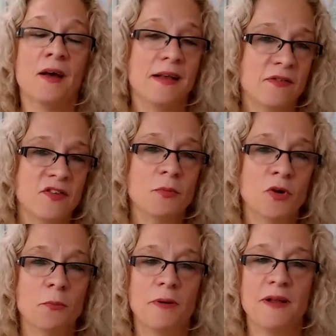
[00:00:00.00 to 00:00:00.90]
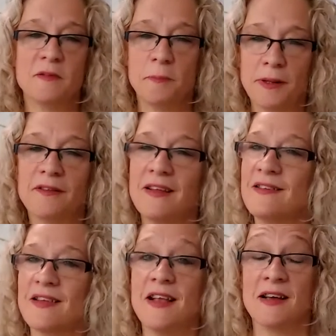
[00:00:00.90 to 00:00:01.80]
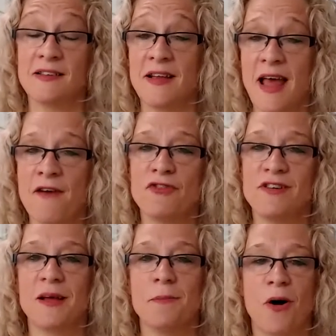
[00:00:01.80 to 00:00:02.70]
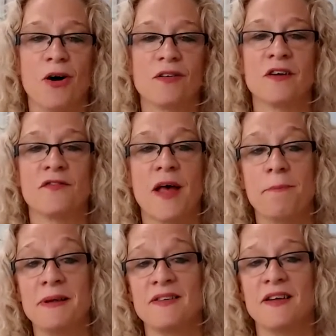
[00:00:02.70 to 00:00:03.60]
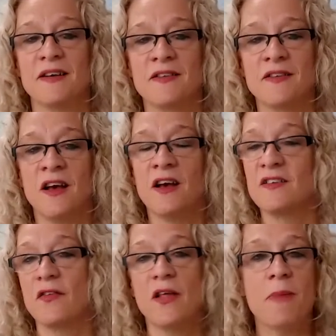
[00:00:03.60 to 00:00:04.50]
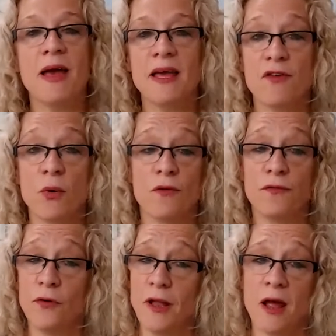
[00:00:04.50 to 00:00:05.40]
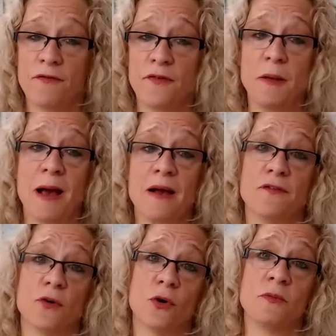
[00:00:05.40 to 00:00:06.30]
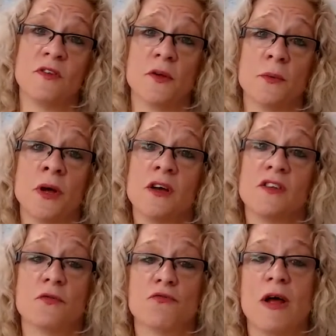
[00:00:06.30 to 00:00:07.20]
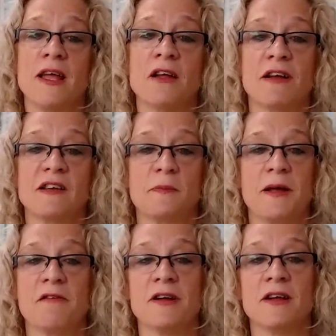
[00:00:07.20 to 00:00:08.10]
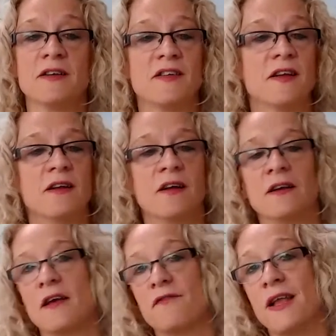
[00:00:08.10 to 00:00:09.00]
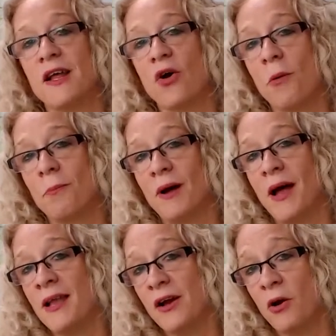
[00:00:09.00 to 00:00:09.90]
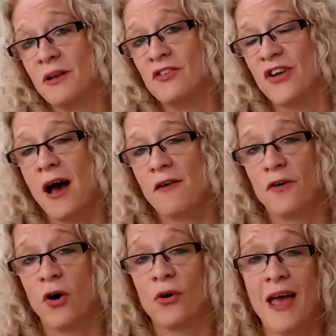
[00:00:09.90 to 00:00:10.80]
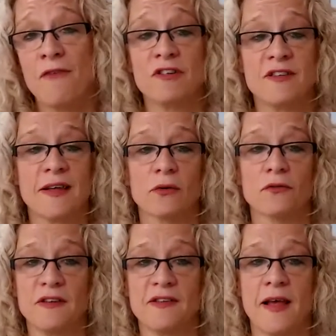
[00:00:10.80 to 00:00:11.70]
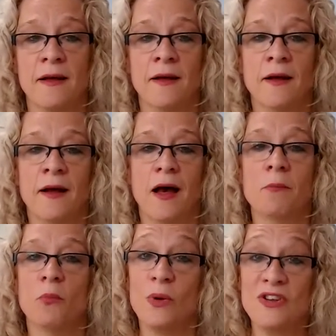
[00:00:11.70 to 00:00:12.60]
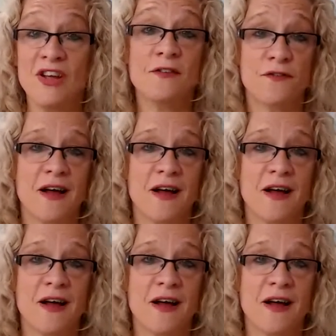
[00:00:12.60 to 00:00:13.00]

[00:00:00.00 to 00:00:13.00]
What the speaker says: Now, some companies build these in as an everyday part of their business. So they may give you a feedback form to rate your experience and give any comments you have on every single visit, which is